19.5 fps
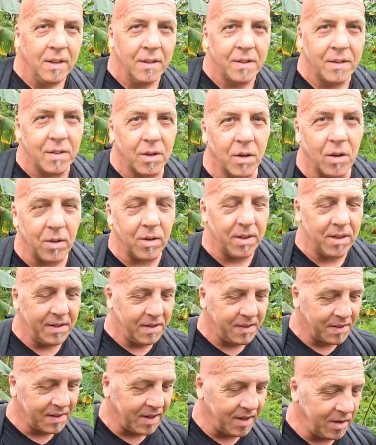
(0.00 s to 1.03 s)
So
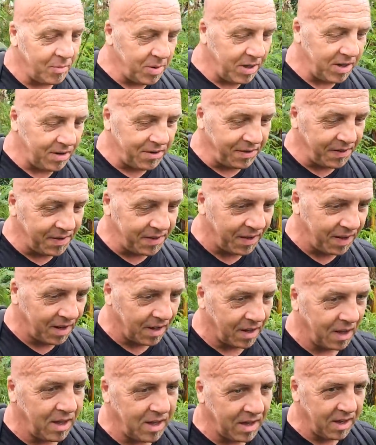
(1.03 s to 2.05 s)
this is gonna be
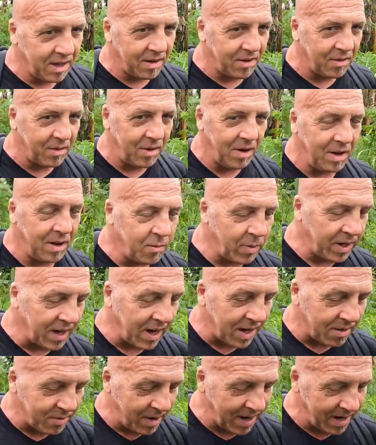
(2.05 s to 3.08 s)
interesting. We
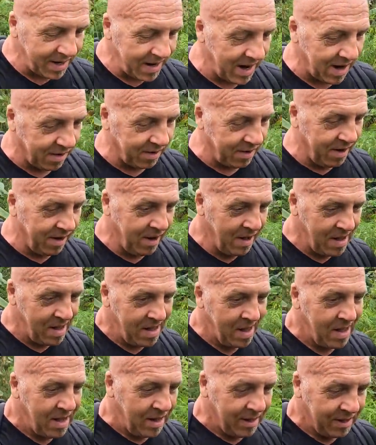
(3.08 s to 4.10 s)
got rained out,
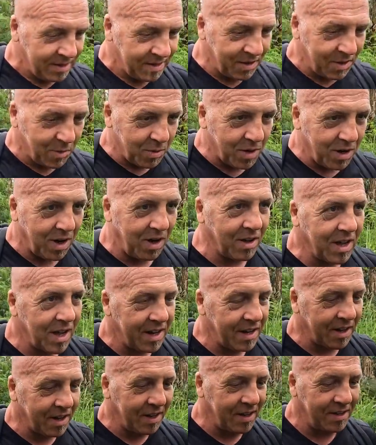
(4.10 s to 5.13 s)
so we're all
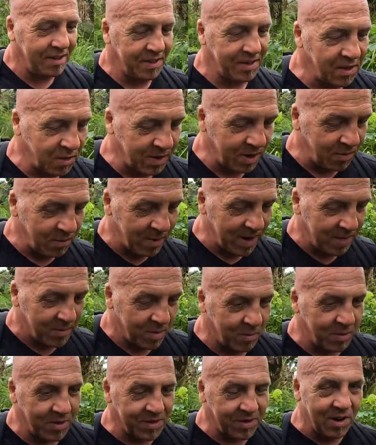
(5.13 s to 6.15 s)
kind of soaking wet,
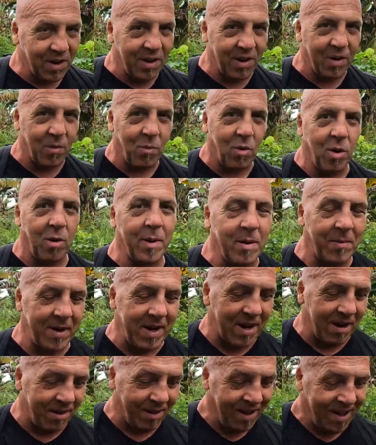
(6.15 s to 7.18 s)
but we're starting to warm up
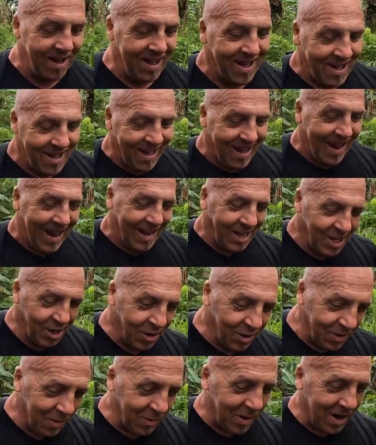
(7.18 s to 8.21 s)
now. I
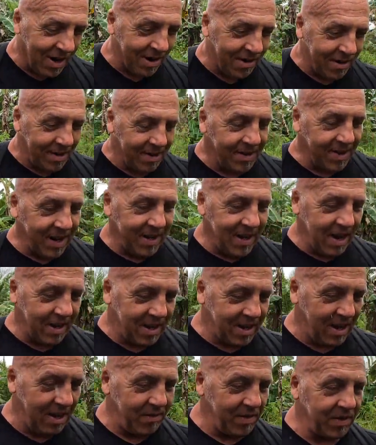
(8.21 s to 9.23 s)
know the water inside
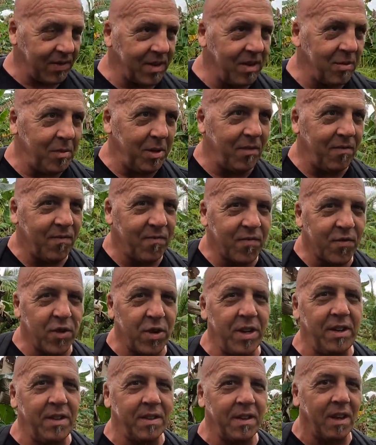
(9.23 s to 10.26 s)
that cave is gonna be
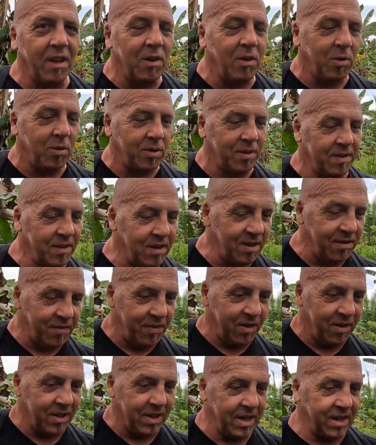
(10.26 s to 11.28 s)
freezing cold. It's gonna
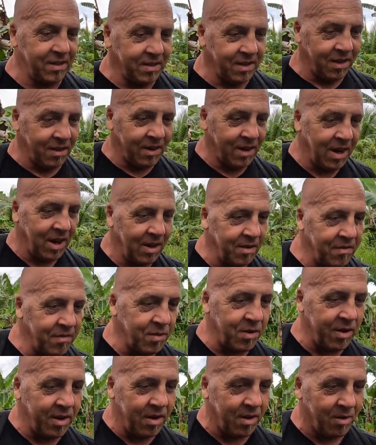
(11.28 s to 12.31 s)
feel like Southern
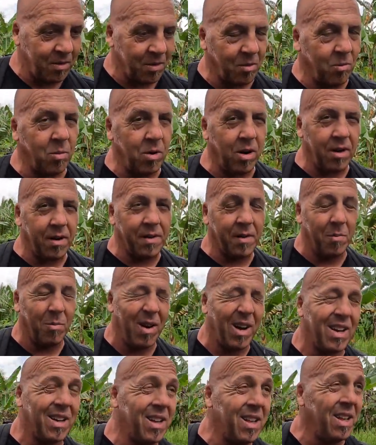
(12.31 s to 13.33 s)
California or worse,
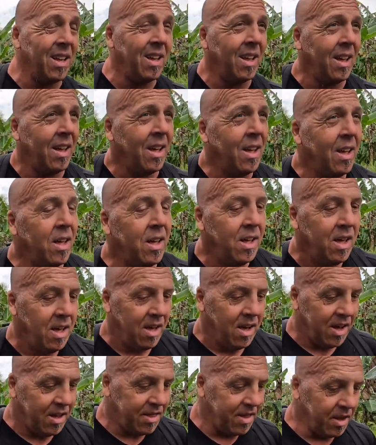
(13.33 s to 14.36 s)
but
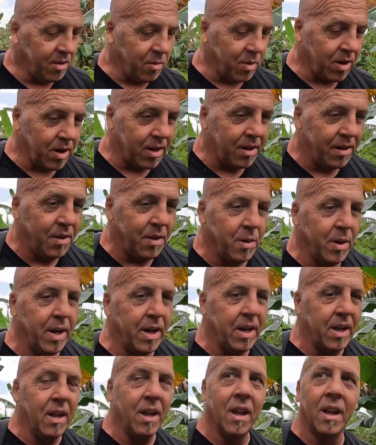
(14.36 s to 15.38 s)
I think we're gonna do it.